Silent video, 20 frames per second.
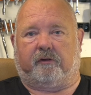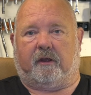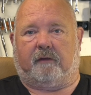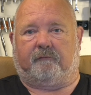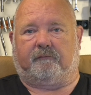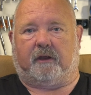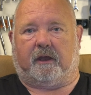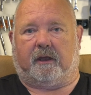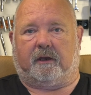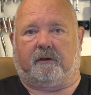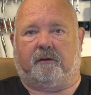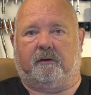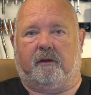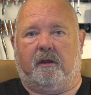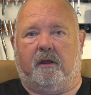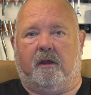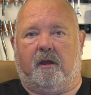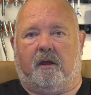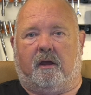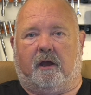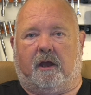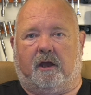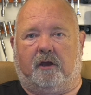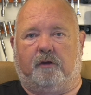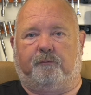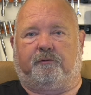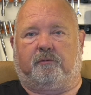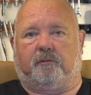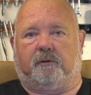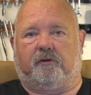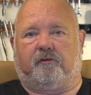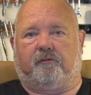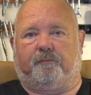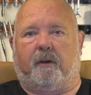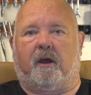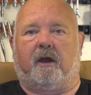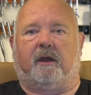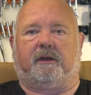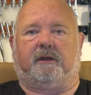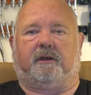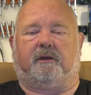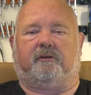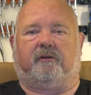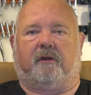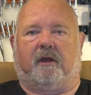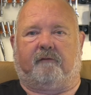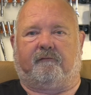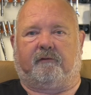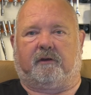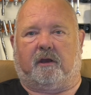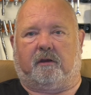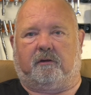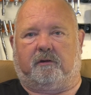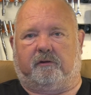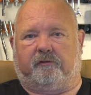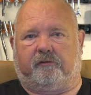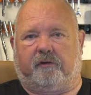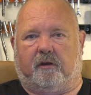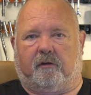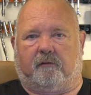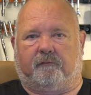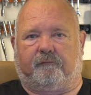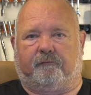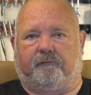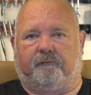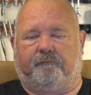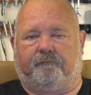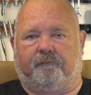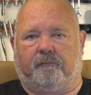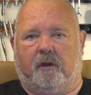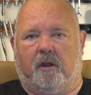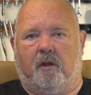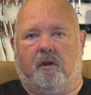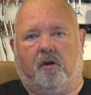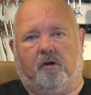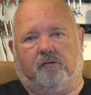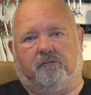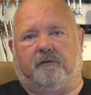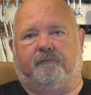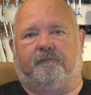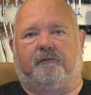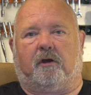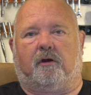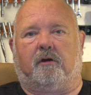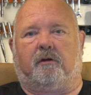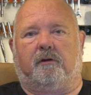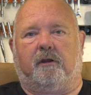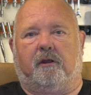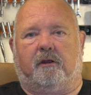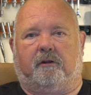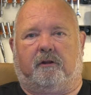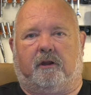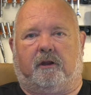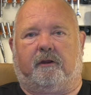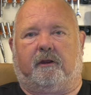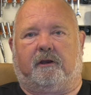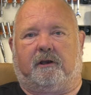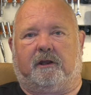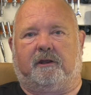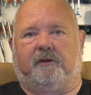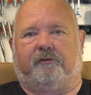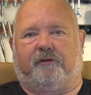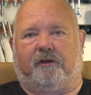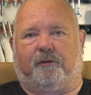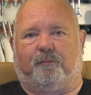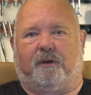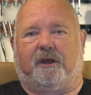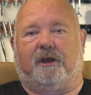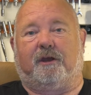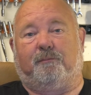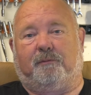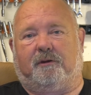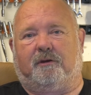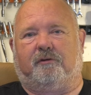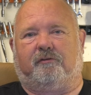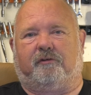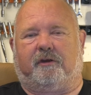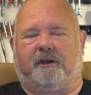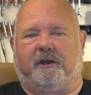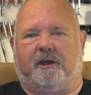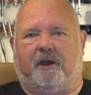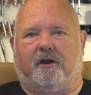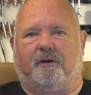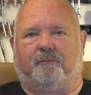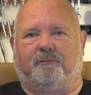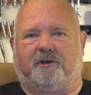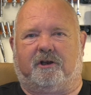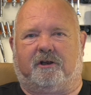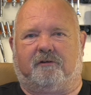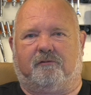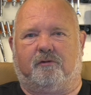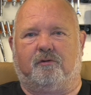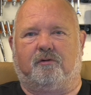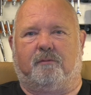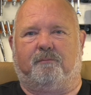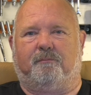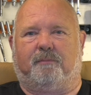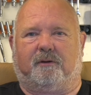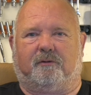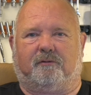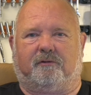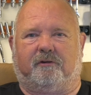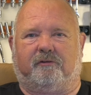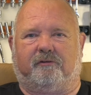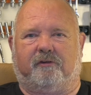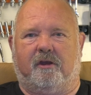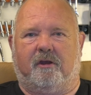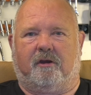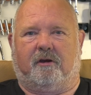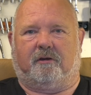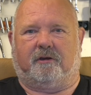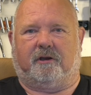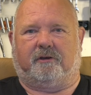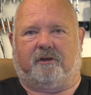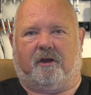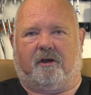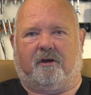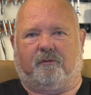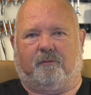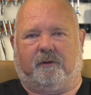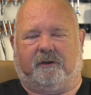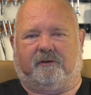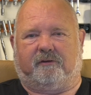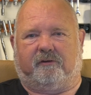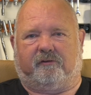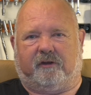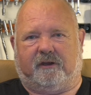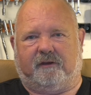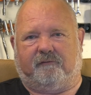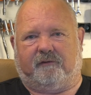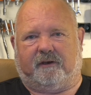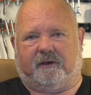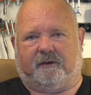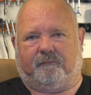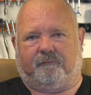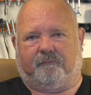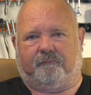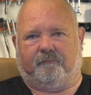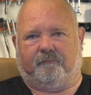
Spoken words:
I've done, I hope to inspire you to have a go yourself. Or if not, then at least it may amuse any armchair organ builders on a dark winter's evening.